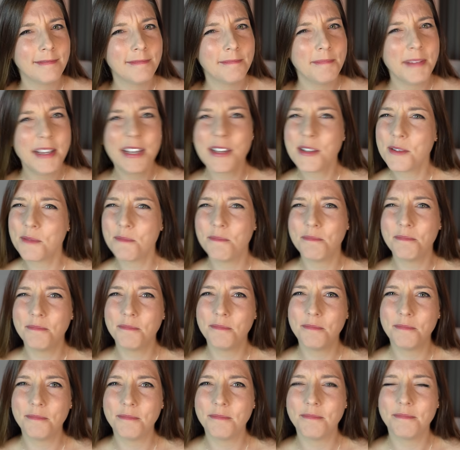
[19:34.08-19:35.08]
Because,
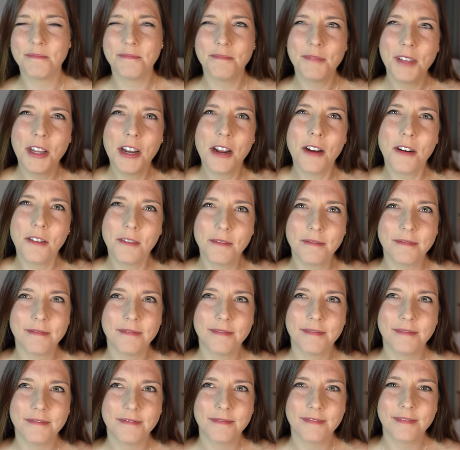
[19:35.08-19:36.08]
you know,
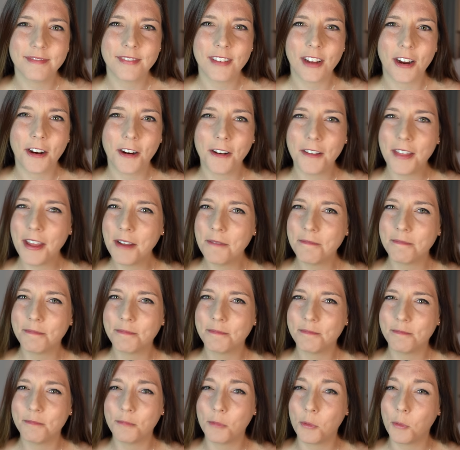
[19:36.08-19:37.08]
are they
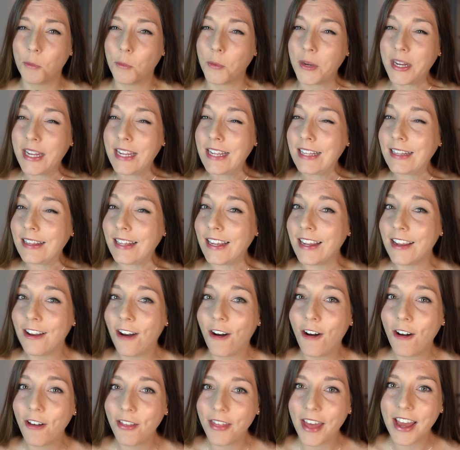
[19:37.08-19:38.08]
really
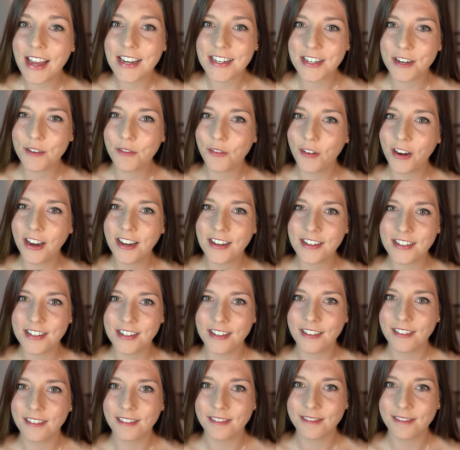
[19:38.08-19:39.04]
all that different?